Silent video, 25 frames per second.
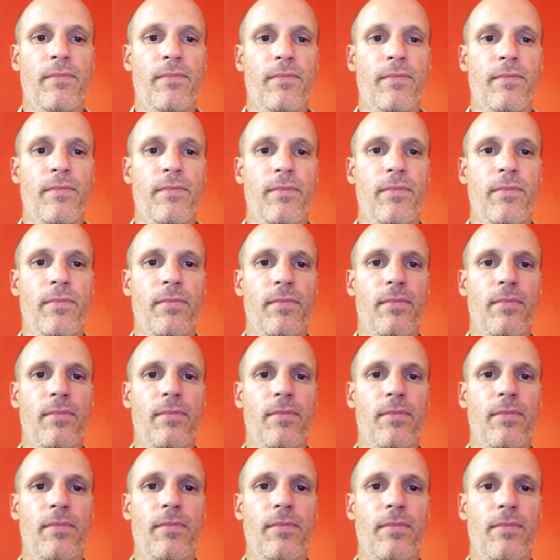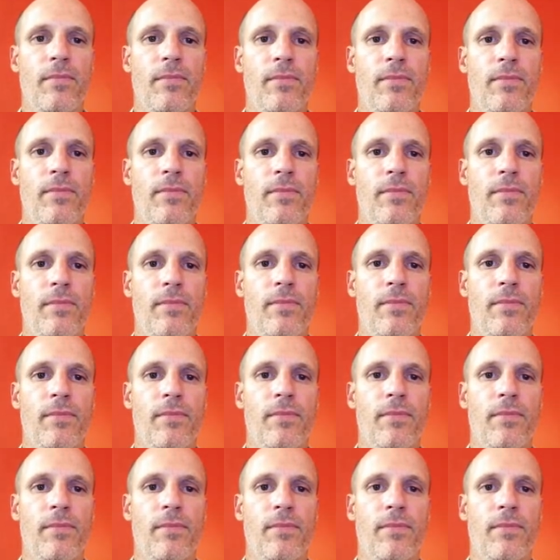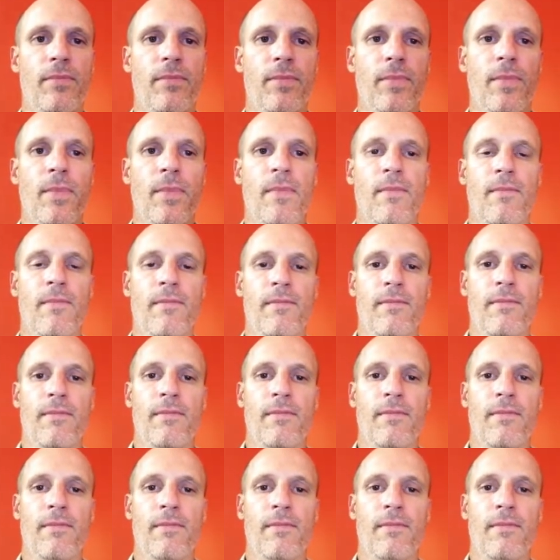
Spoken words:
(silence)